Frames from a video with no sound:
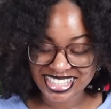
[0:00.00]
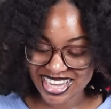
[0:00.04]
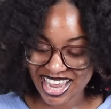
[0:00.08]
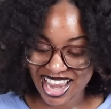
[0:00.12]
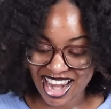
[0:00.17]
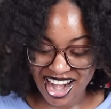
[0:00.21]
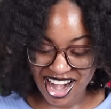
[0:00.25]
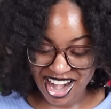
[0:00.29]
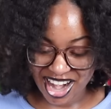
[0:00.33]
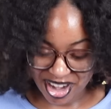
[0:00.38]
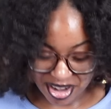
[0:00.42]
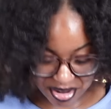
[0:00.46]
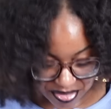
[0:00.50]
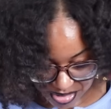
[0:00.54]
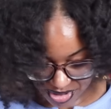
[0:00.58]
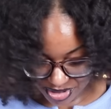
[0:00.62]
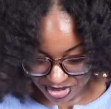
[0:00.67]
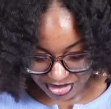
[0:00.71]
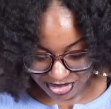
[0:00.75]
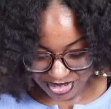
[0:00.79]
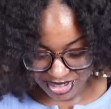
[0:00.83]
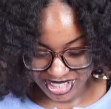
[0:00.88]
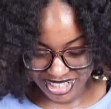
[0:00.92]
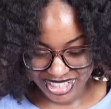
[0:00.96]
how I be
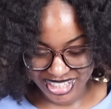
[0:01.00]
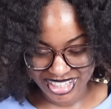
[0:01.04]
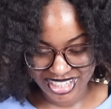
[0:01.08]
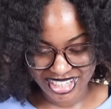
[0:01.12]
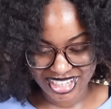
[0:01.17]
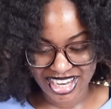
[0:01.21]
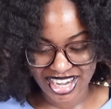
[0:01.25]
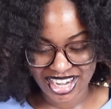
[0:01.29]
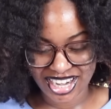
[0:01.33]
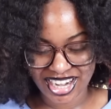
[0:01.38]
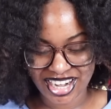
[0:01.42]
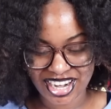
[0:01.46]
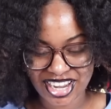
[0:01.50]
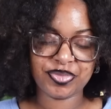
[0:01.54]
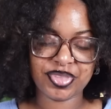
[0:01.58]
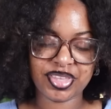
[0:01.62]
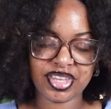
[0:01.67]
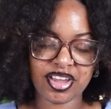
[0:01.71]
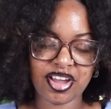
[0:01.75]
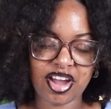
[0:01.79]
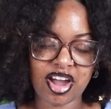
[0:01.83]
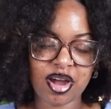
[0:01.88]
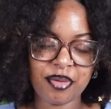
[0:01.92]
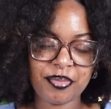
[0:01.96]
feeling. Like,
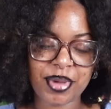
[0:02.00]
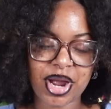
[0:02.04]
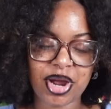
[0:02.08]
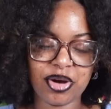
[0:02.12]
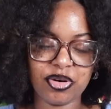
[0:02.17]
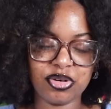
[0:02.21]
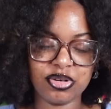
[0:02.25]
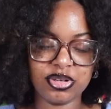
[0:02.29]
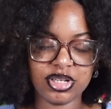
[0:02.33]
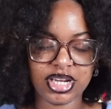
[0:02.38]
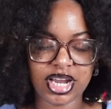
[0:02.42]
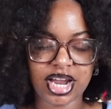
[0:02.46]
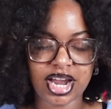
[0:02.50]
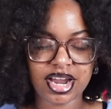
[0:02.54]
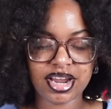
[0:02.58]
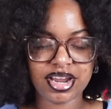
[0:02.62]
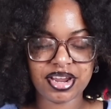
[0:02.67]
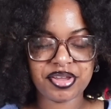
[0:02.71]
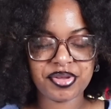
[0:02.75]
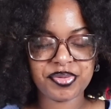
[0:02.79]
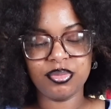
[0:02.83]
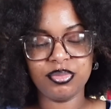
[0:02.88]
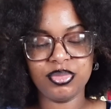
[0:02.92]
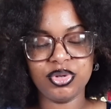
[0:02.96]
on my
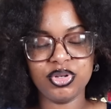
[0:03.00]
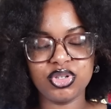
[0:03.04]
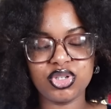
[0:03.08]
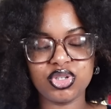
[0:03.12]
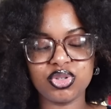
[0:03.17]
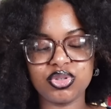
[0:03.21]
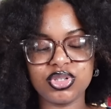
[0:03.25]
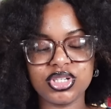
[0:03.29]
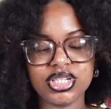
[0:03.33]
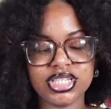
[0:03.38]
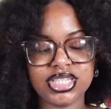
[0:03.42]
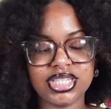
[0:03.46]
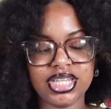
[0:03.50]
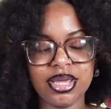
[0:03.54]
online mutuals,